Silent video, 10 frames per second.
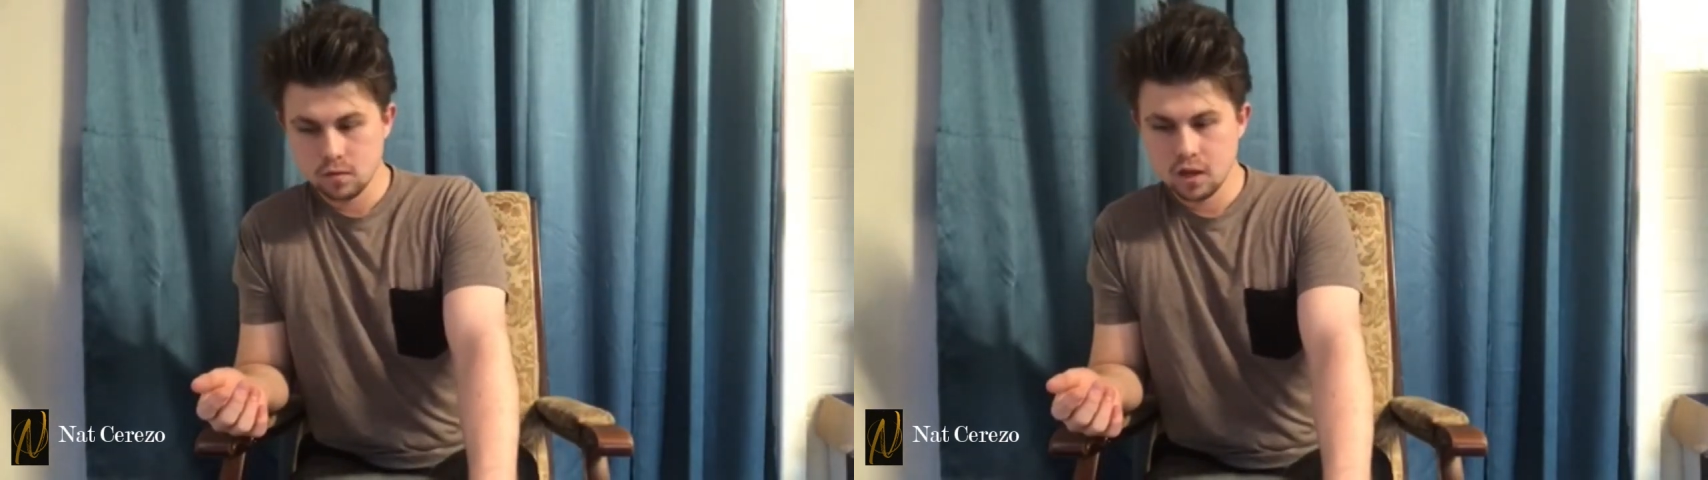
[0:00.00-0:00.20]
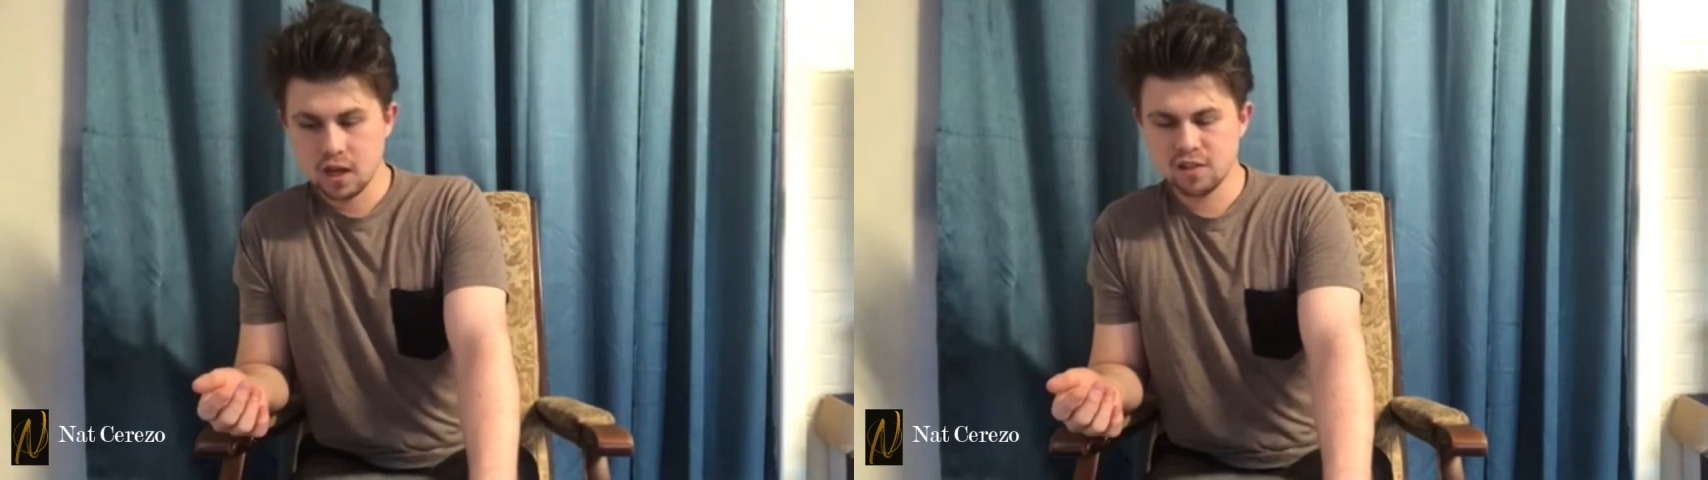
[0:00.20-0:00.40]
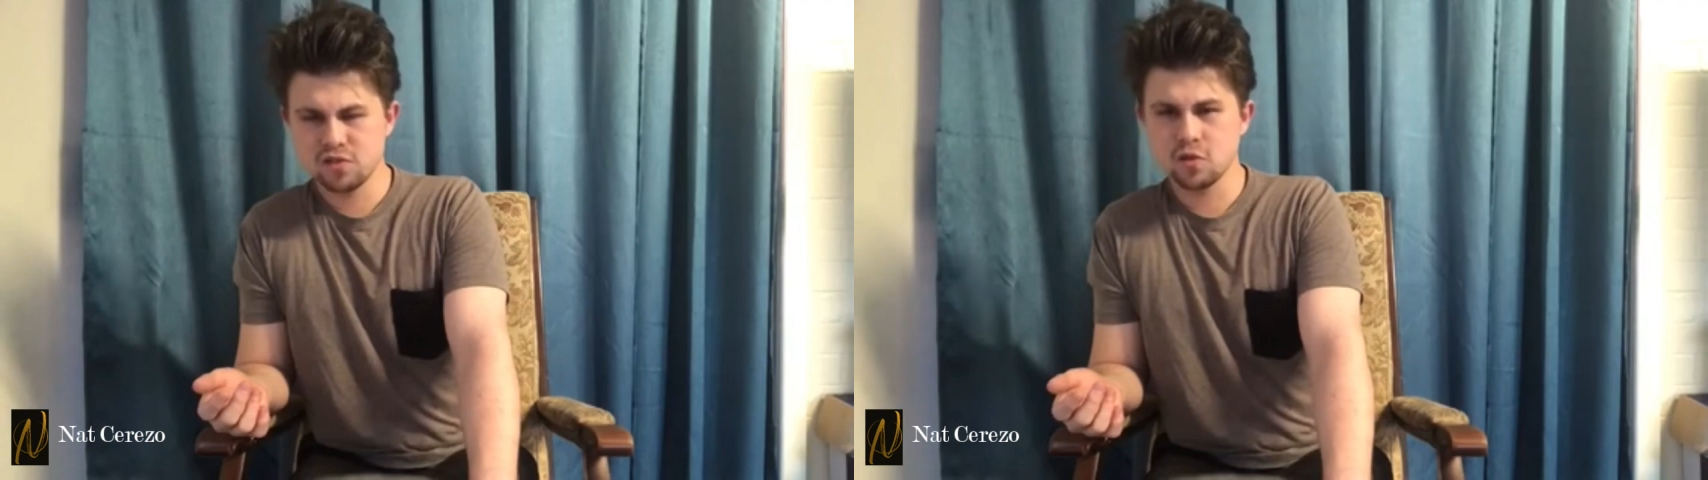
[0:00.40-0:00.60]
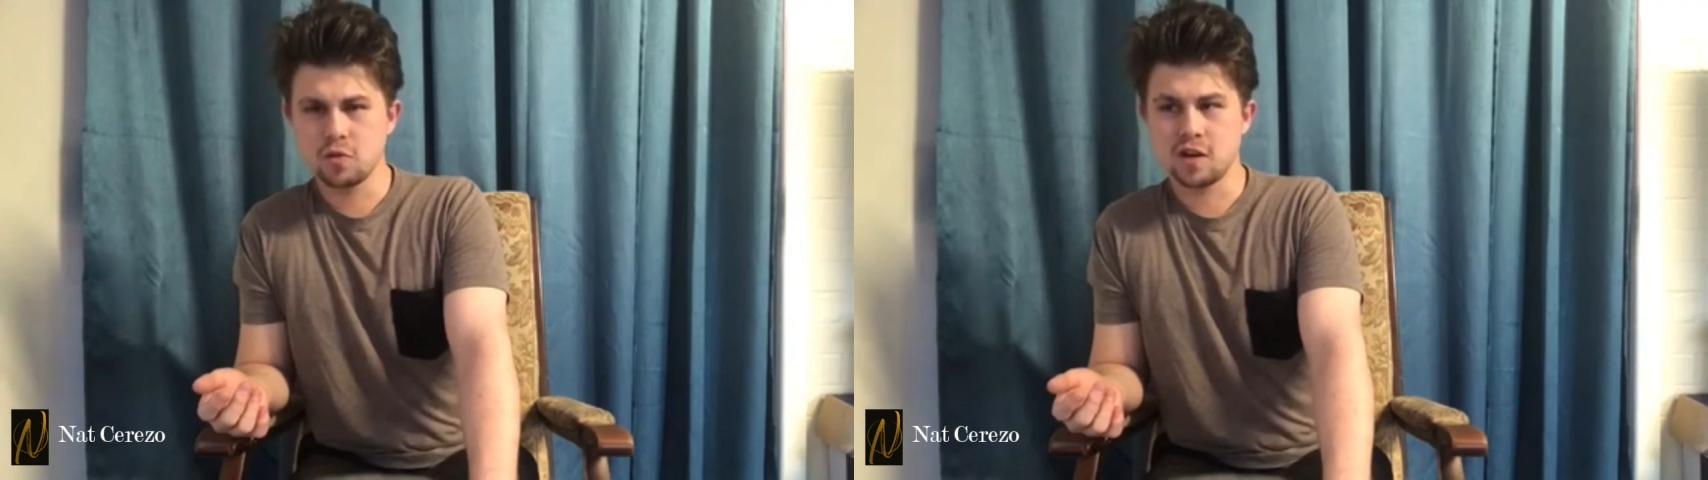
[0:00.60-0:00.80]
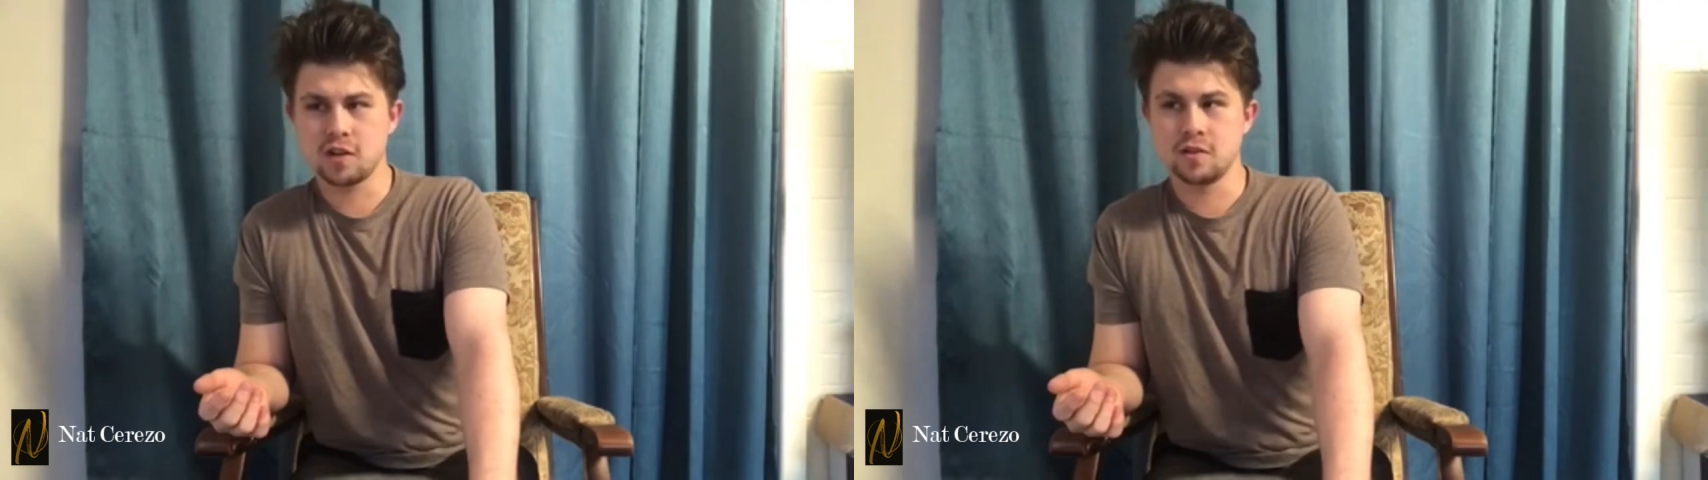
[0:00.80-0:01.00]
after a
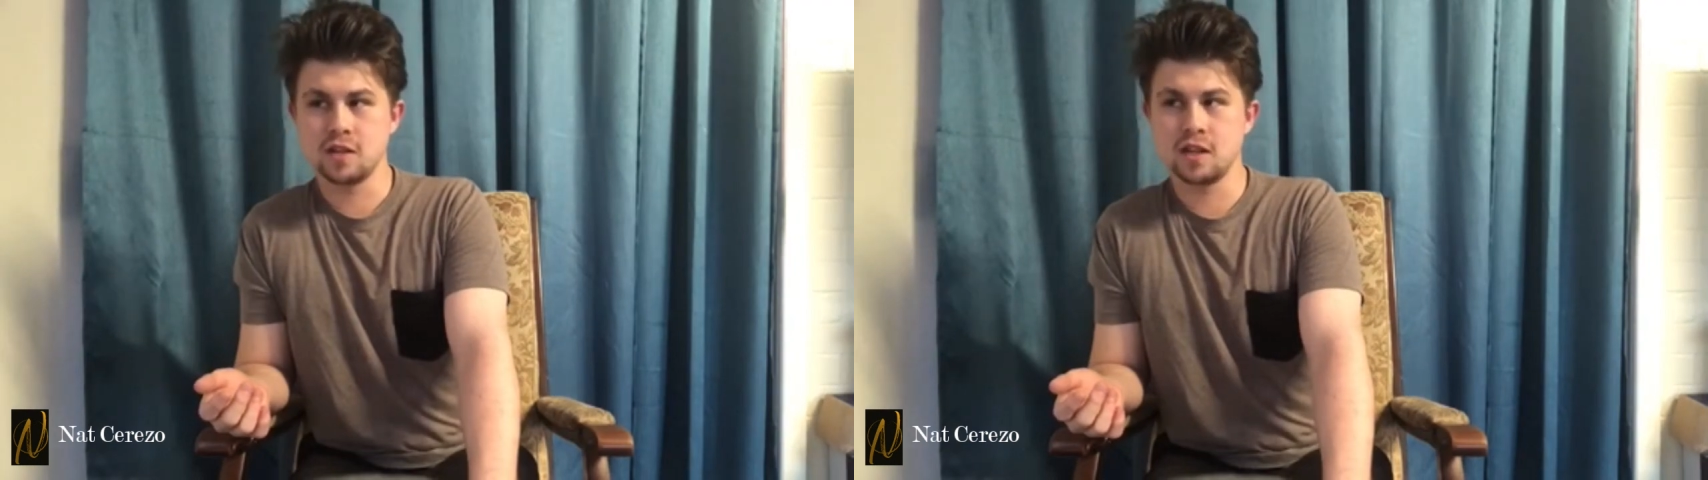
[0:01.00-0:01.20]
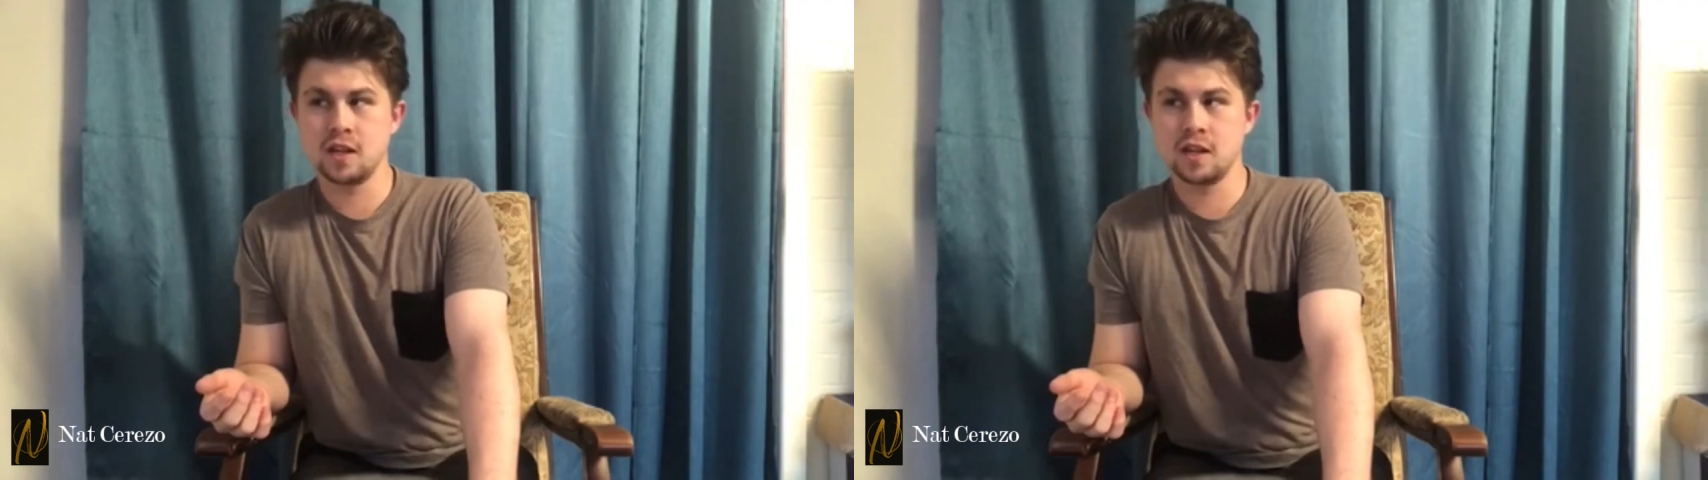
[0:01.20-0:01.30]
while,